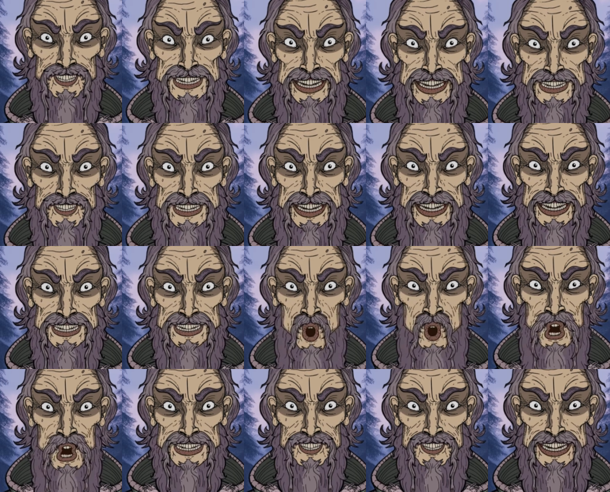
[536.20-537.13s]
between
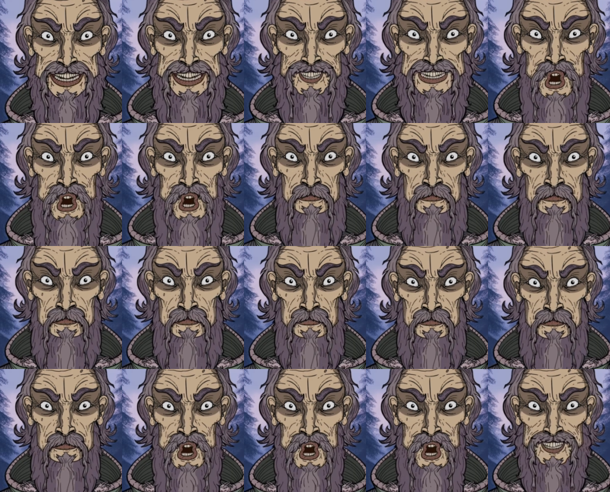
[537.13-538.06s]
human reason
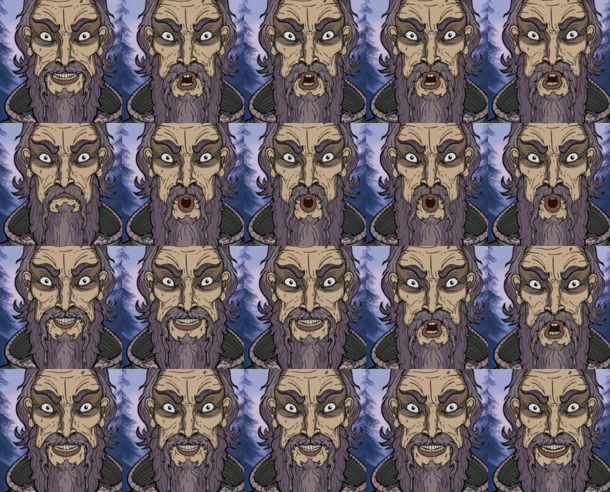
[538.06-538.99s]
and
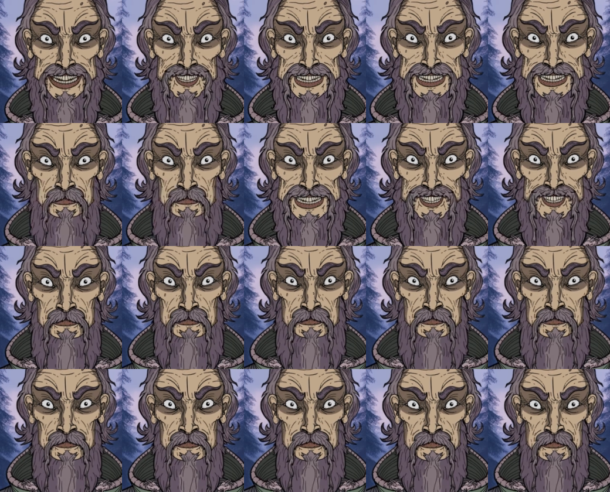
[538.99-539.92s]
animalistic instinct.
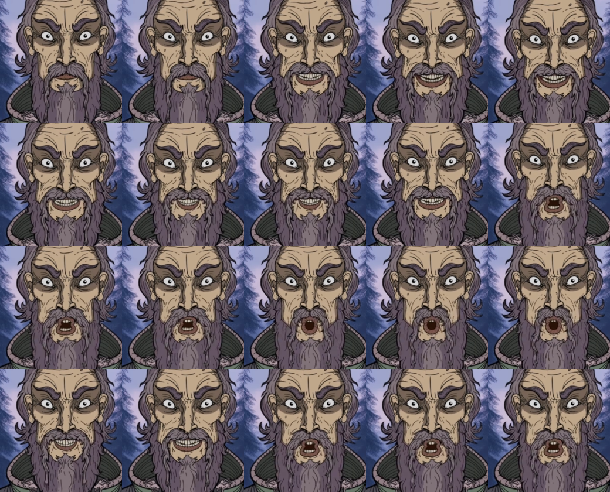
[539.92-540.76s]
In films